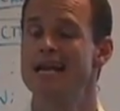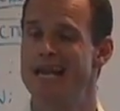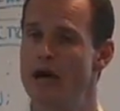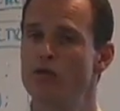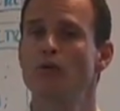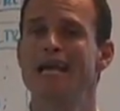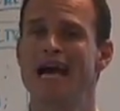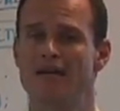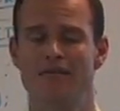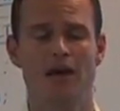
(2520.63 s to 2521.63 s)
Now that we
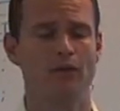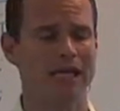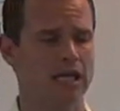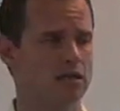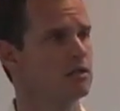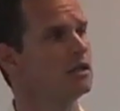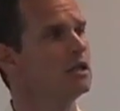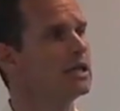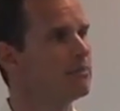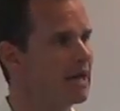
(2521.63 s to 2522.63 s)
have that, we can actually
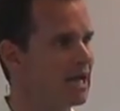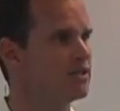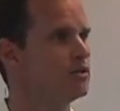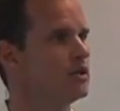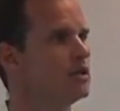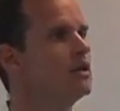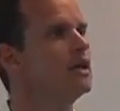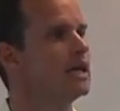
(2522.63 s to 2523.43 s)
link back to it